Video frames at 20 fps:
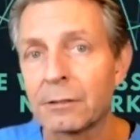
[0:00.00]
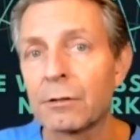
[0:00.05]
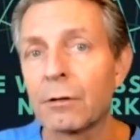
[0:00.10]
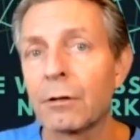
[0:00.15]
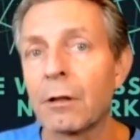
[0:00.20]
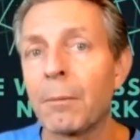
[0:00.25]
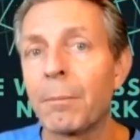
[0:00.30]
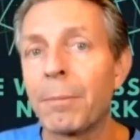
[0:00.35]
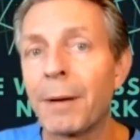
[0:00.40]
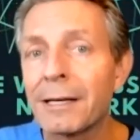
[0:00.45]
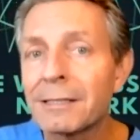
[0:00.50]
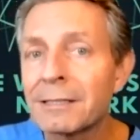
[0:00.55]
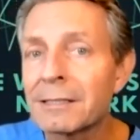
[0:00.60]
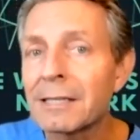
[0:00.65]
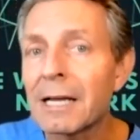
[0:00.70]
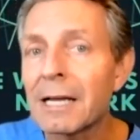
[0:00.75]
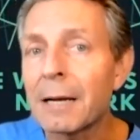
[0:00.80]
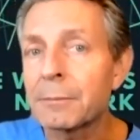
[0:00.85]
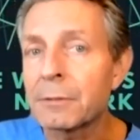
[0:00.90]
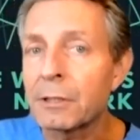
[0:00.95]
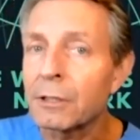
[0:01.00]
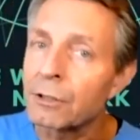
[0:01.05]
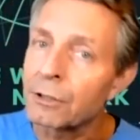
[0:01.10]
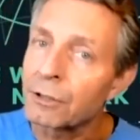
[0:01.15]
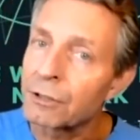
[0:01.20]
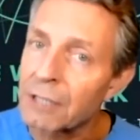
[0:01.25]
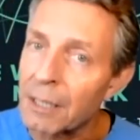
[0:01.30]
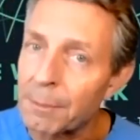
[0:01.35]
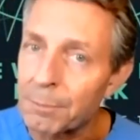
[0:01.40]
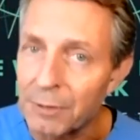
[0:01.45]
So the best time to
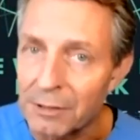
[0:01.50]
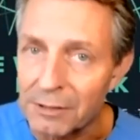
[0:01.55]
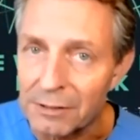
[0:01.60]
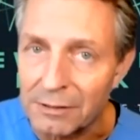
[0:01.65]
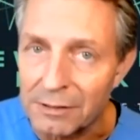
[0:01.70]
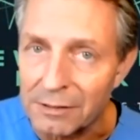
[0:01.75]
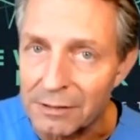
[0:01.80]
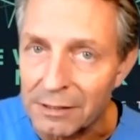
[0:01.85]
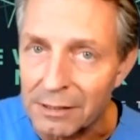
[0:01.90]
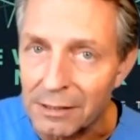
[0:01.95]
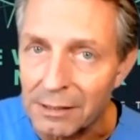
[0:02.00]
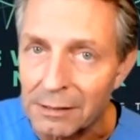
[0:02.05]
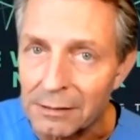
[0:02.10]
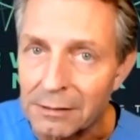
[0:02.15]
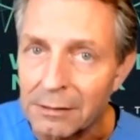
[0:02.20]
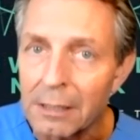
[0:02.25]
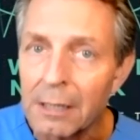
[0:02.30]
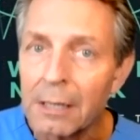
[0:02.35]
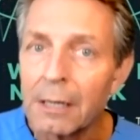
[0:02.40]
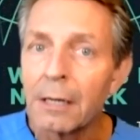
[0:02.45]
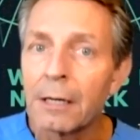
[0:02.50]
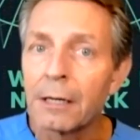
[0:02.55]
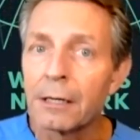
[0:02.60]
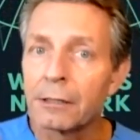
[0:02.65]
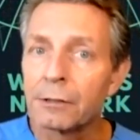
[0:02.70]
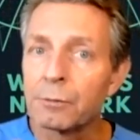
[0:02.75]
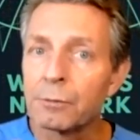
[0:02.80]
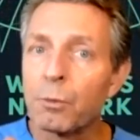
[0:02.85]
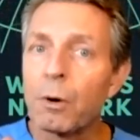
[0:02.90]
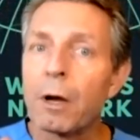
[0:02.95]
intercept this disease
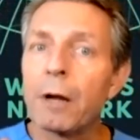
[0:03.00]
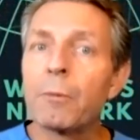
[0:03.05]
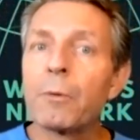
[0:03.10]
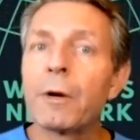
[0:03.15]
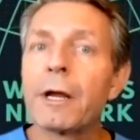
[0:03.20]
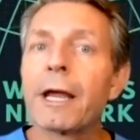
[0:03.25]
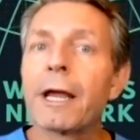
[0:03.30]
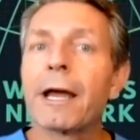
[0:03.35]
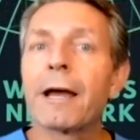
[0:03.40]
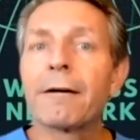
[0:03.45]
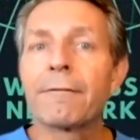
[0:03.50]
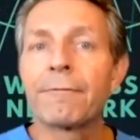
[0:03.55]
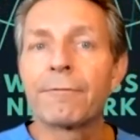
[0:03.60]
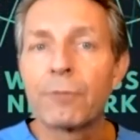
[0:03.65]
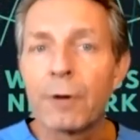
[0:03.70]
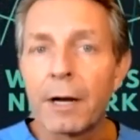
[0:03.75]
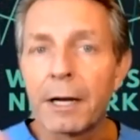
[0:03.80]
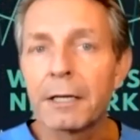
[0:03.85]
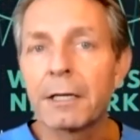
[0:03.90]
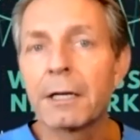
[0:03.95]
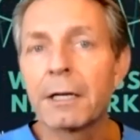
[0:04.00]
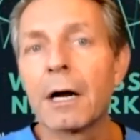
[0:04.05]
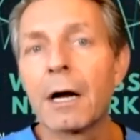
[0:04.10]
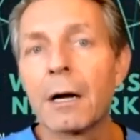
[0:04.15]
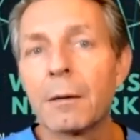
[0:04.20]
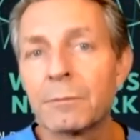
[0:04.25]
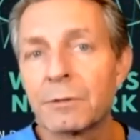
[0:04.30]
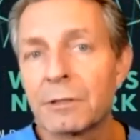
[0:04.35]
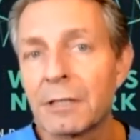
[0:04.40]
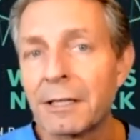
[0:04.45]
is when we have red
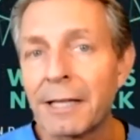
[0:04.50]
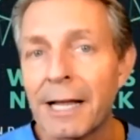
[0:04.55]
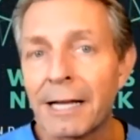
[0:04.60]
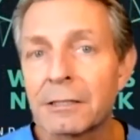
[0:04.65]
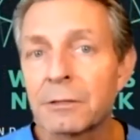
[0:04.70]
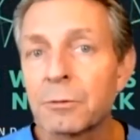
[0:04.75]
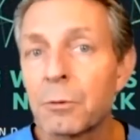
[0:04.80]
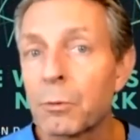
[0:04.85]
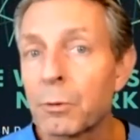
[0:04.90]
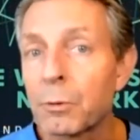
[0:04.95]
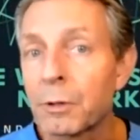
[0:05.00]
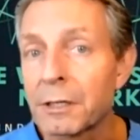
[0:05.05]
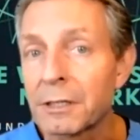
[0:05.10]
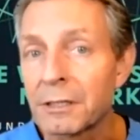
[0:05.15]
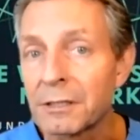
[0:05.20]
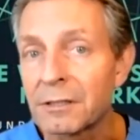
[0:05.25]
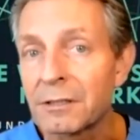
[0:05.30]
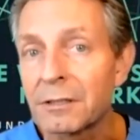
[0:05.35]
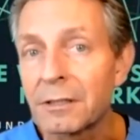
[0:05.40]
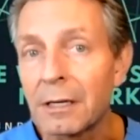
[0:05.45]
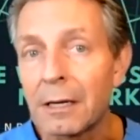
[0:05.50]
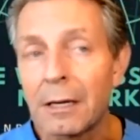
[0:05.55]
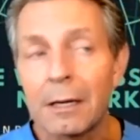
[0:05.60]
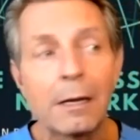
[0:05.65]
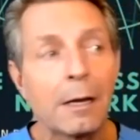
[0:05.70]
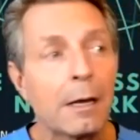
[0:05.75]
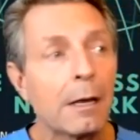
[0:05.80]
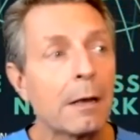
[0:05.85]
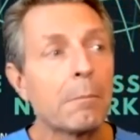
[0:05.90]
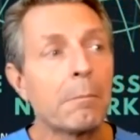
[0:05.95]
gums, and that's what we're going to see
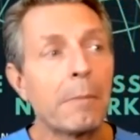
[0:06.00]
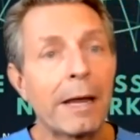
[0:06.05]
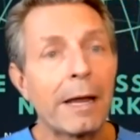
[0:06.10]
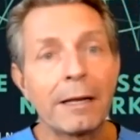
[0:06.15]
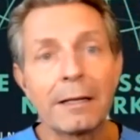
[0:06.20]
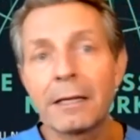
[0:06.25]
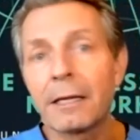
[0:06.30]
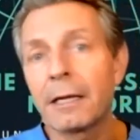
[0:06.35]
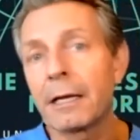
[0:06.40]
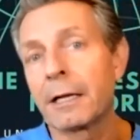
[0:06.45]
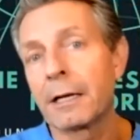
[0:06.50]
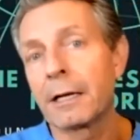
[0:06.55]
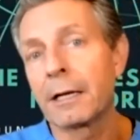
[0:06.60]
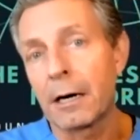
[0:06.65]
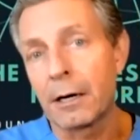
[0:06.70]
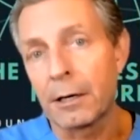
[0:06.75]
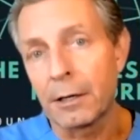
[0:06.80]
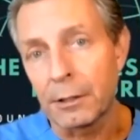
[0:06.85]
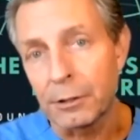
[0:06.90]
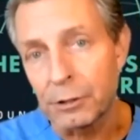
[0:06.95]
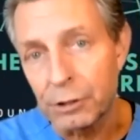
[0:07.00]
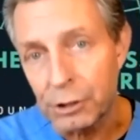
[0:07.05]
mainly in our